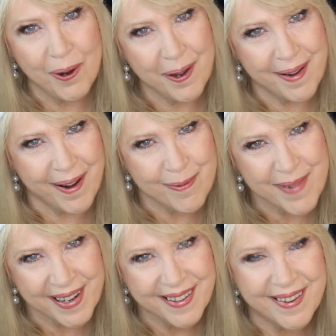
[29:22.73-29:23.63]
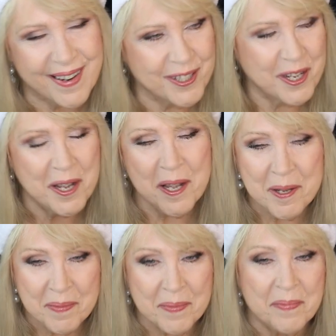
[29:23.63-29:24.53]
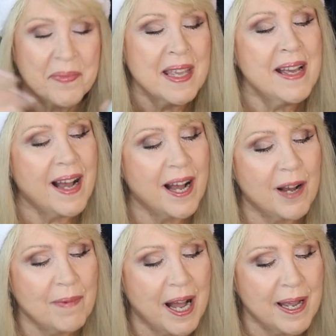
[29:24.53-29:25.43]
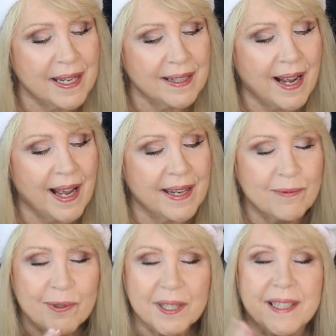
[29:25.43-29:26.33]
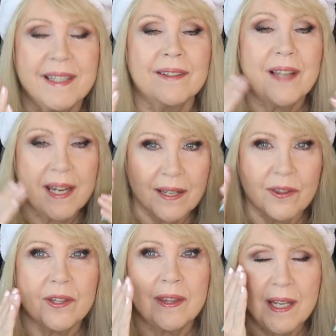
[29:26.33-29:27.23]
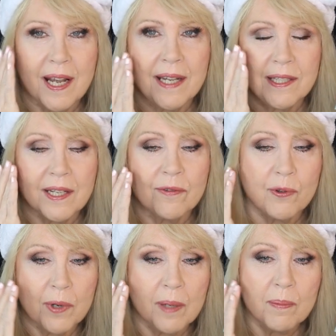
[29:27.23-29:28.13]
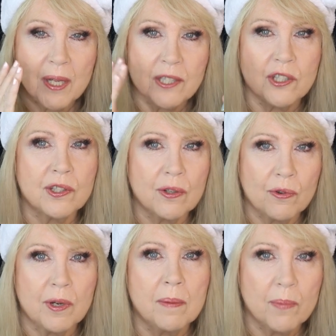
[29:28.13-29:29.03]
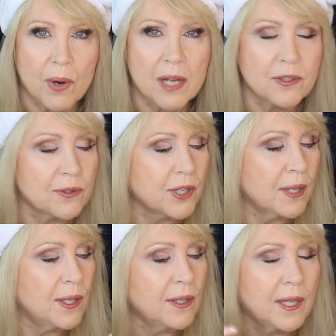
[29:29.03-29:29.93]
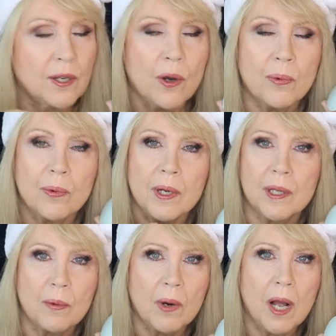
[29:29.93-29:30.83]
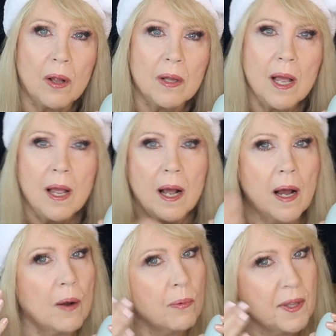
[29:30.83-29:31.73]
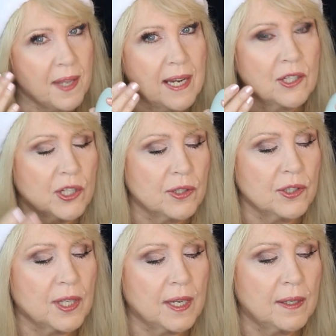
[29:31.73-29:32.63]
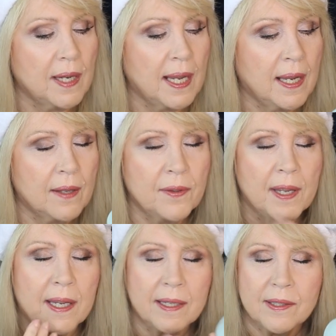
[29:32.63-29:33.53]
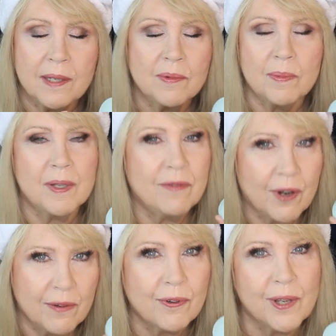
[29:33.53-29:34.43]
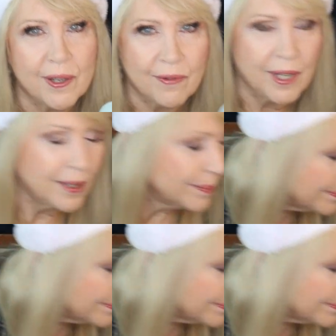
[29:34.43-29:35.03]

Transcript: Oh my God. I really liked the idea of cream blushes and cream bronzers. I think they go really well with aging skin, and they seem to be very forgiving.